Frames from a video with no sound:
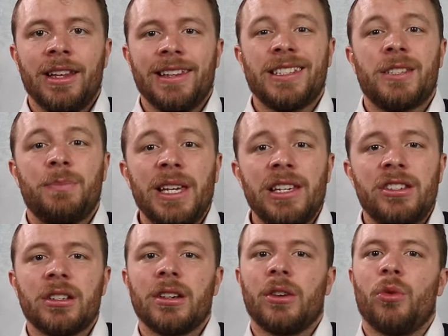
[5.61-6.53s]
The
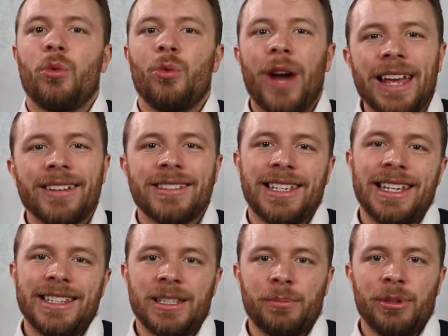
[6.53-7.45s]
speech rails
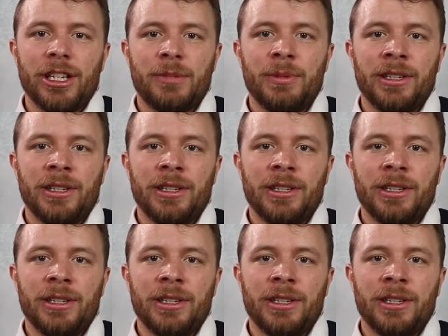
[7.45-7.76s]
against the British